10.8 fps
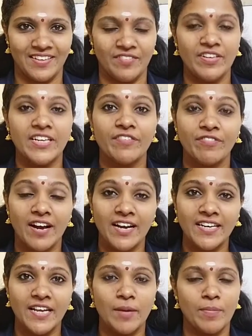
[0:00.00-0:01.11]
We
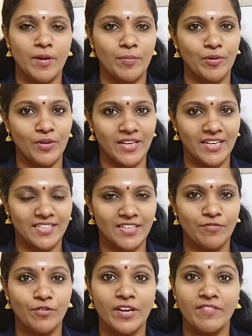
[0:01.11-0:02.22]
define a
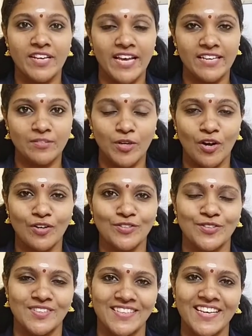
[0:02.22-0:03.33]
permutation for every x belongs
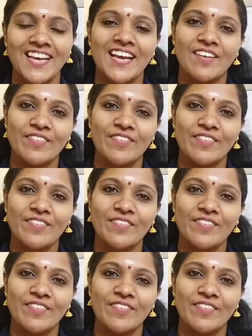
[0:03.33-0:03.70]
to G.